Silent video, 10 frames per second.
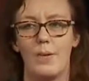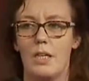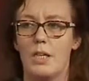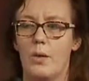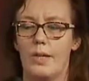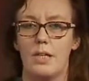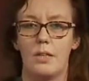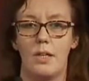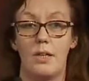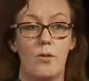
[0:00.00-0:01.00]
you know, I,
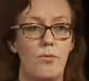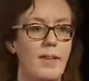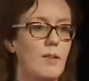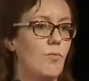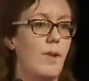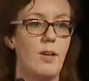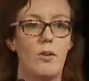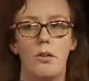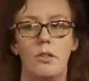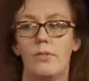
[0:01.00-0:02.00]
I read, read
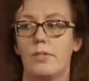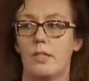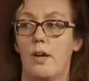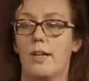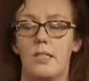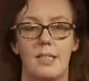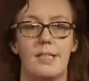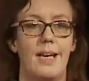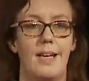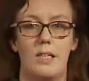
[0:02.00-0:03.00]
all the research and
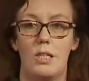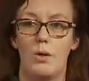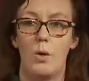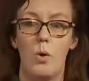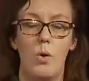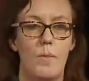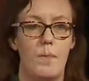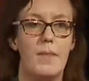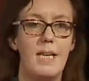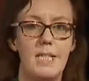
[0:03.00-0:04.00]
said, you know,
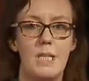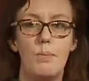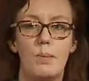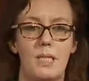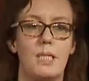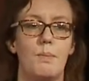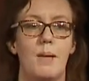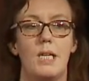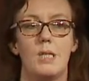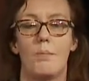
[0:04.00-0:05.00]
these
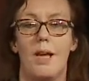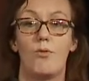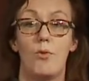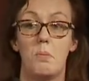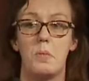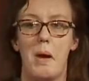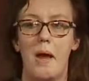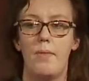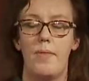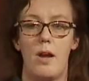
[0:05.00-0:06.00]
e-participation platforms are
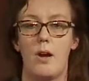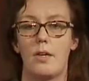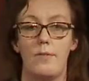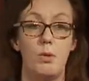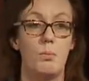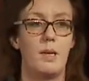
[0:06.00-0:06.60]
out there. If you